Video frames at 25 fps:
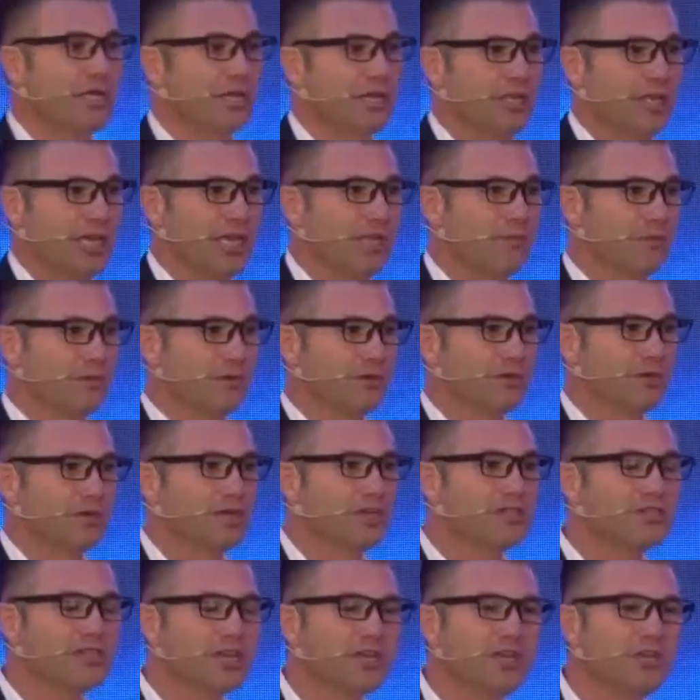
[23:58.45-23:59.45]
enabler.
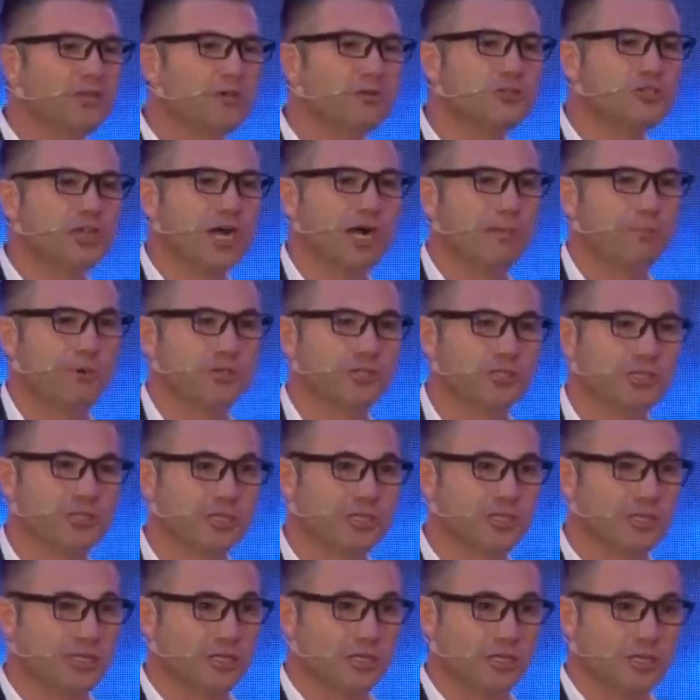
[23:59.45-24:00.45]
It's a huge
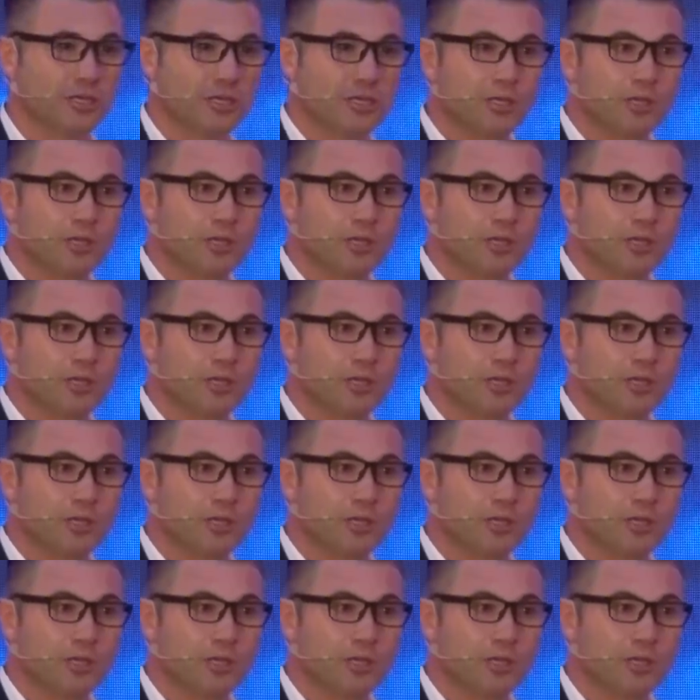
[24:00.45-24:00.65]
opportunity.